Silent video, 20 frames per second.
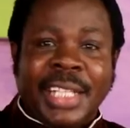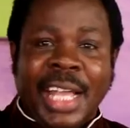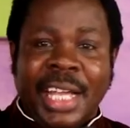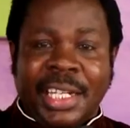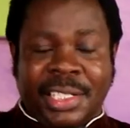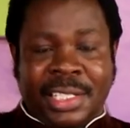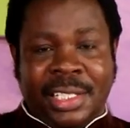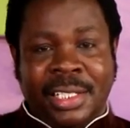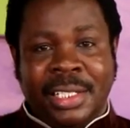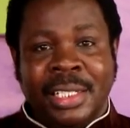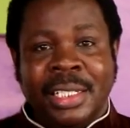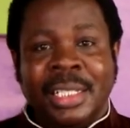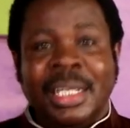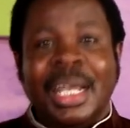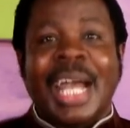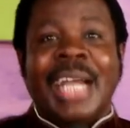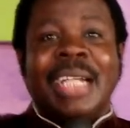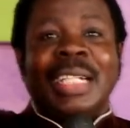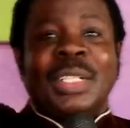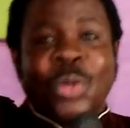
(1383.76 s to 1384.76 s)
that,
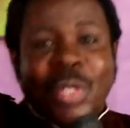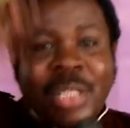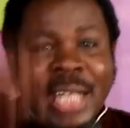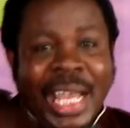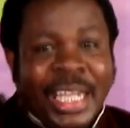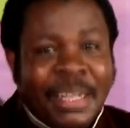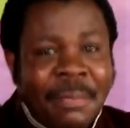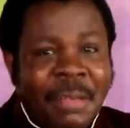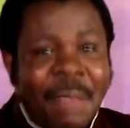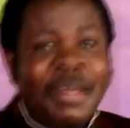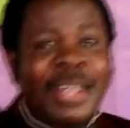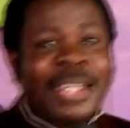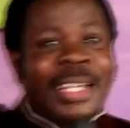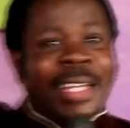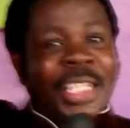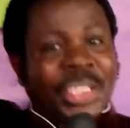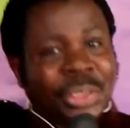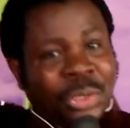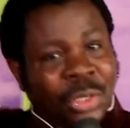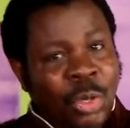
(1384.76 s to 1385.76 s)
and when I remember the
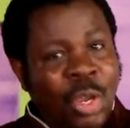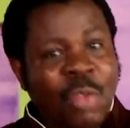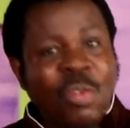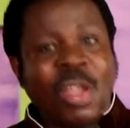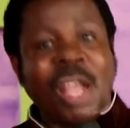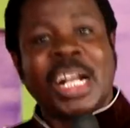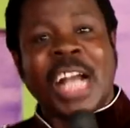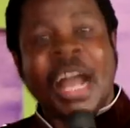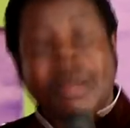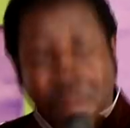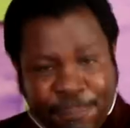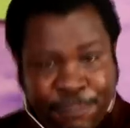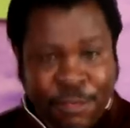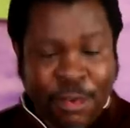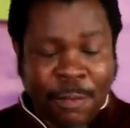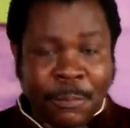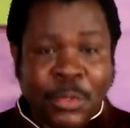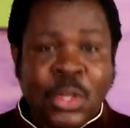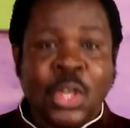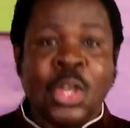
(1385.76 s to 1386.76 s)
history of where we are coming
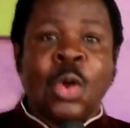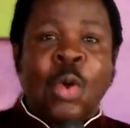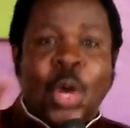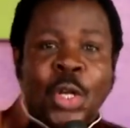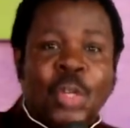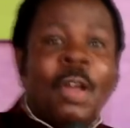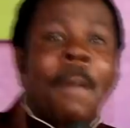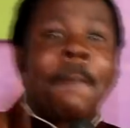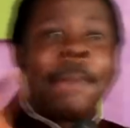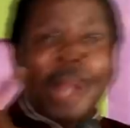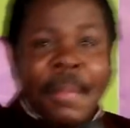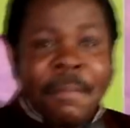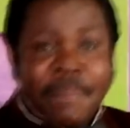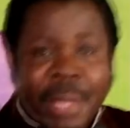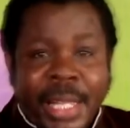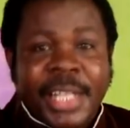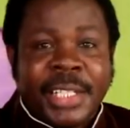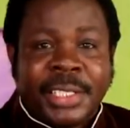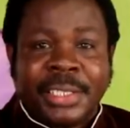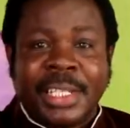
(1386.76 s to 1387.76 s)
from, when you were prime
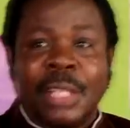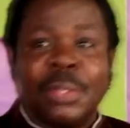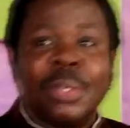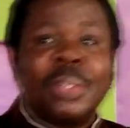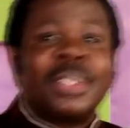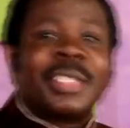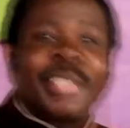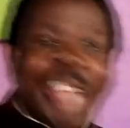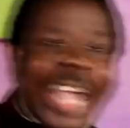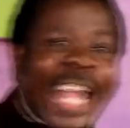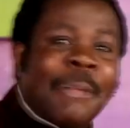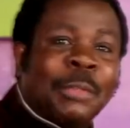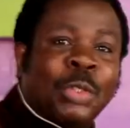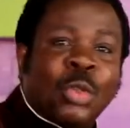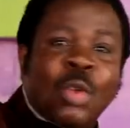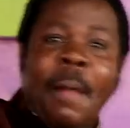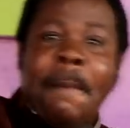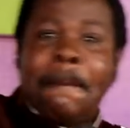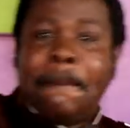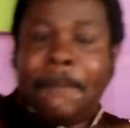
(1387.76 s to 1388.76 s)
minister, those times
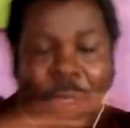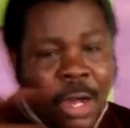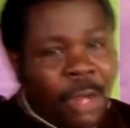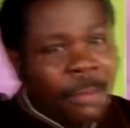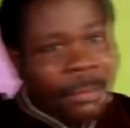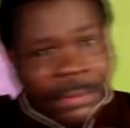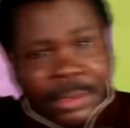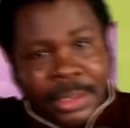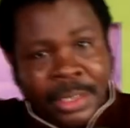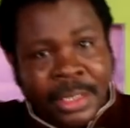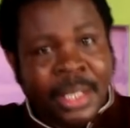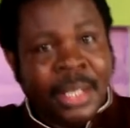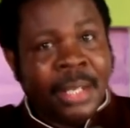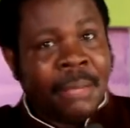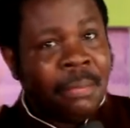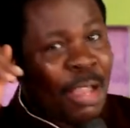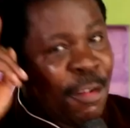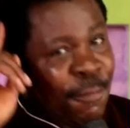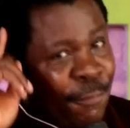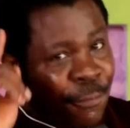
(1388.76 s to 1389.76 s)
we were bombed.
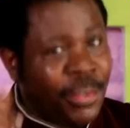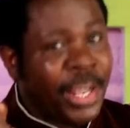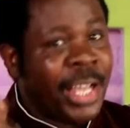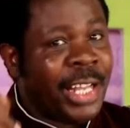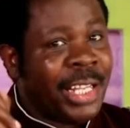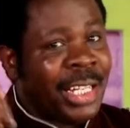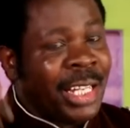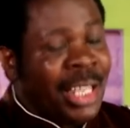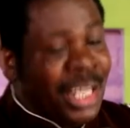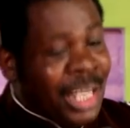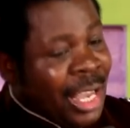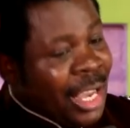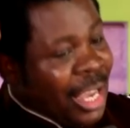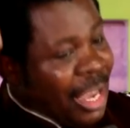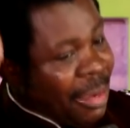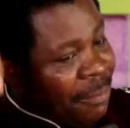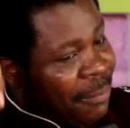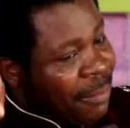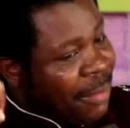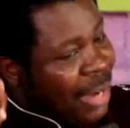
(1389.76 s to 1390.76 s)
My friend,
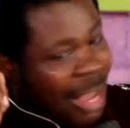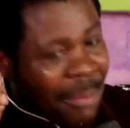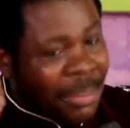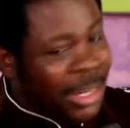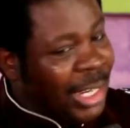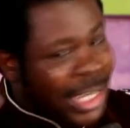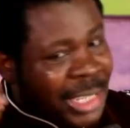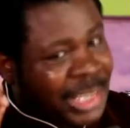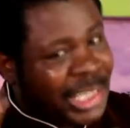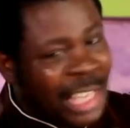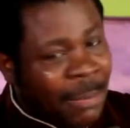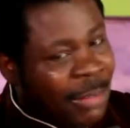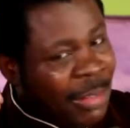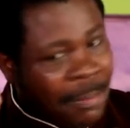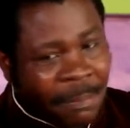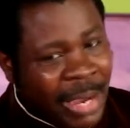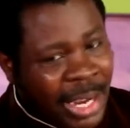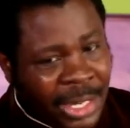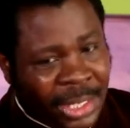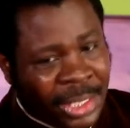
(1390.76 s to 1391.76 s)
I'm reading
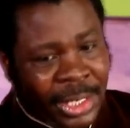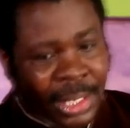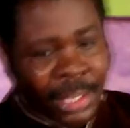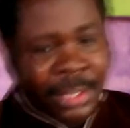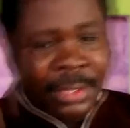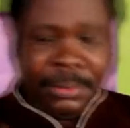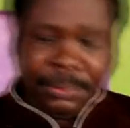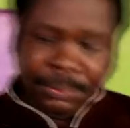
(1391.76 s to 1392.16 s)
something bad here.